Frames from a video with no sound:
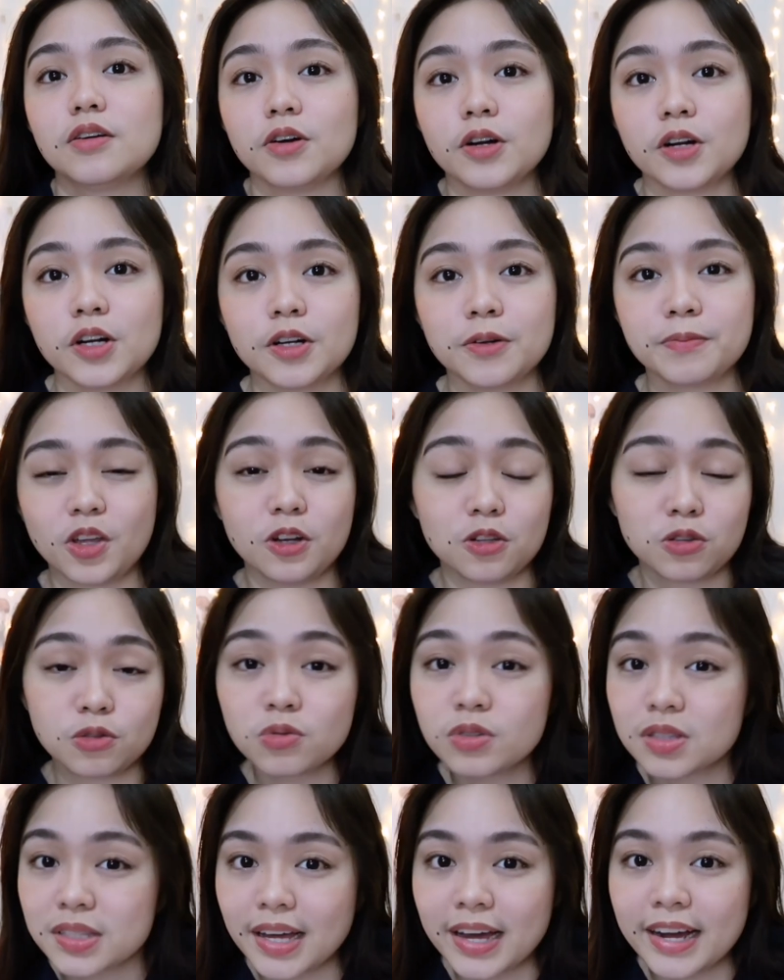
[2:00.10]
or you're
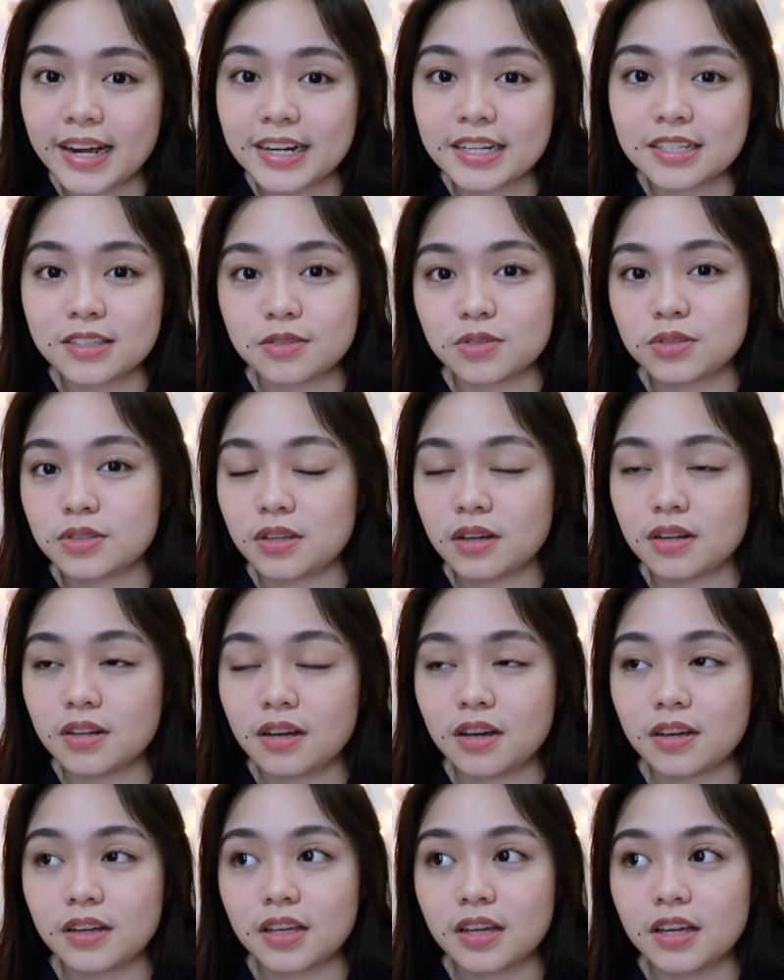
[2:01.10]
too tired to study
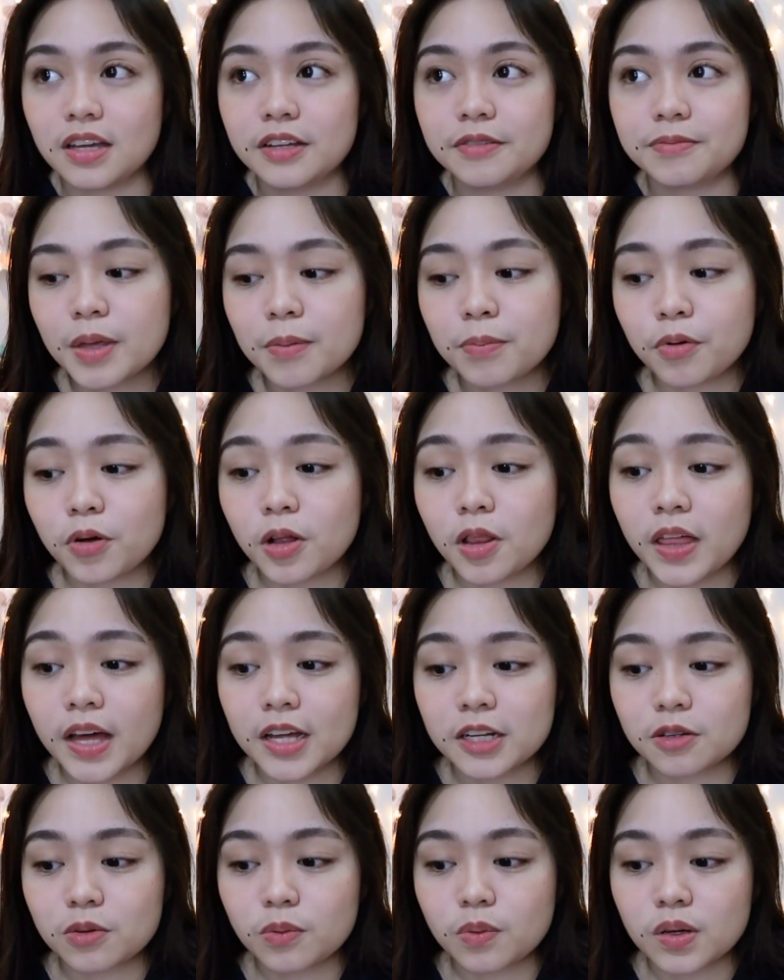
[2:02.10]
again. People
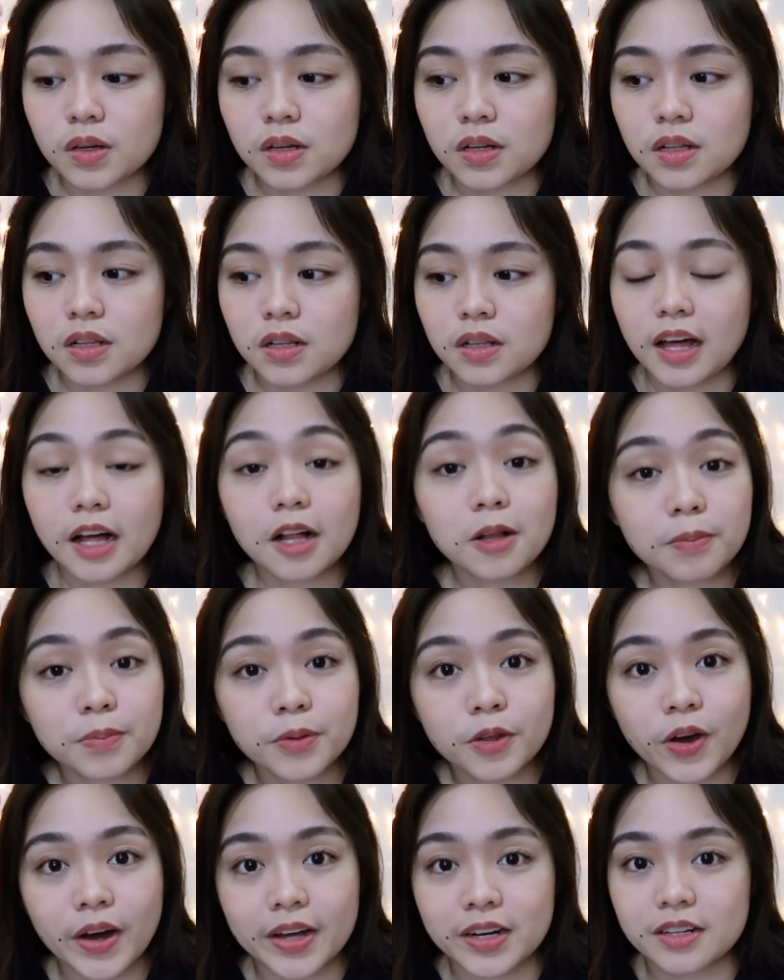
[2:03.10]
that will help
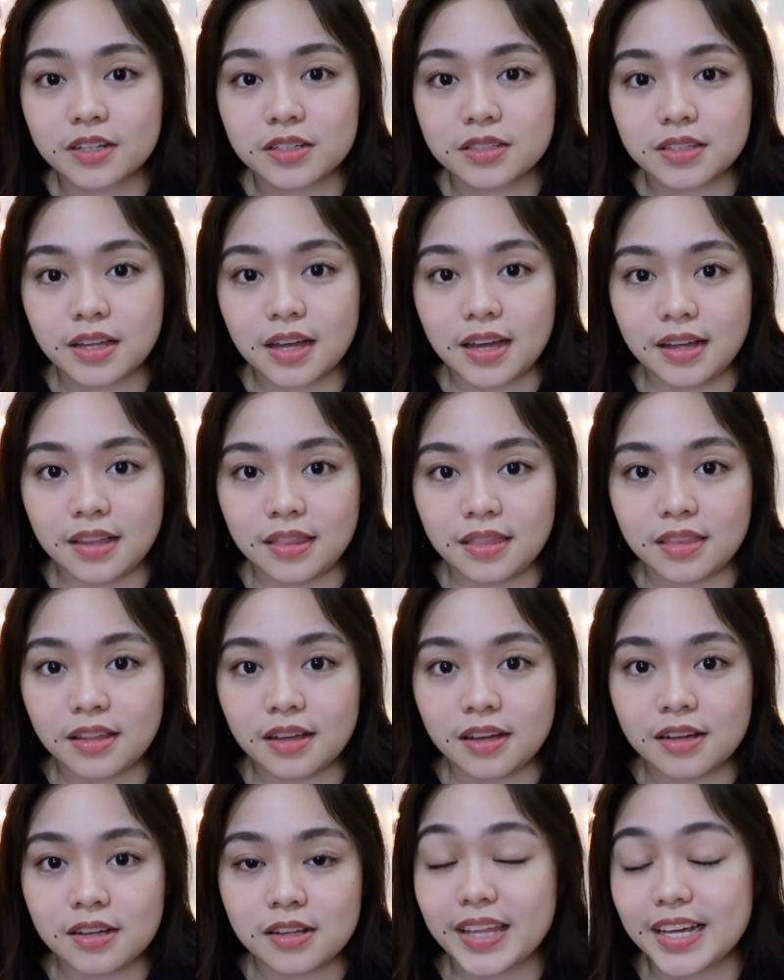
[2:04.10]
you understand
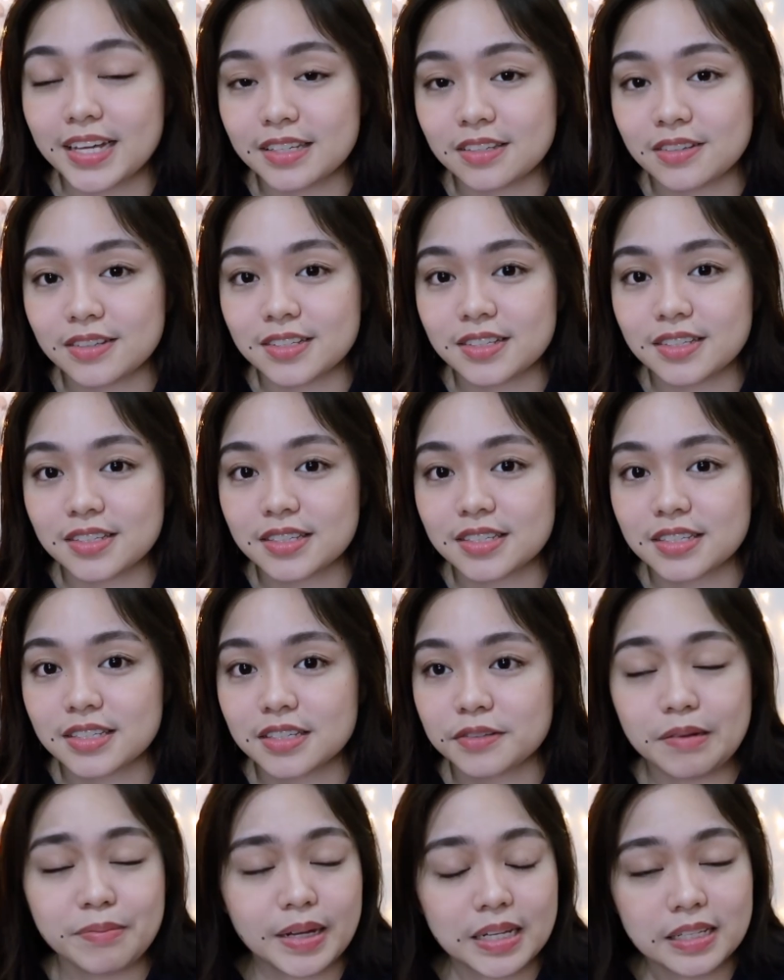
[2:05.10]
the lessons
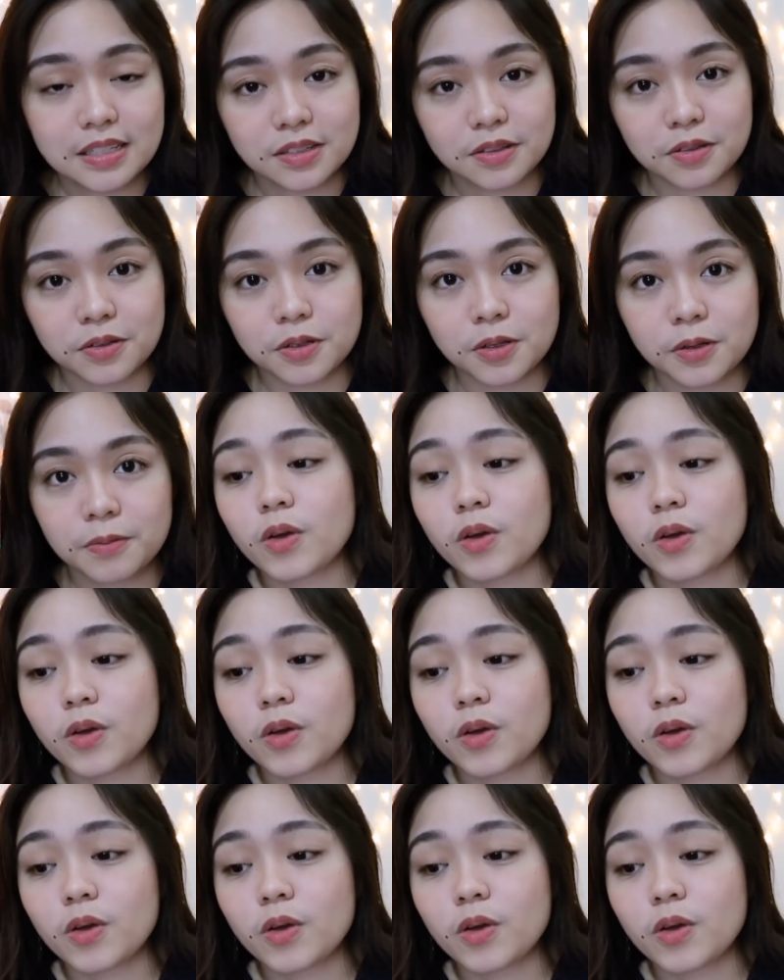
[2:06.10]
in med school.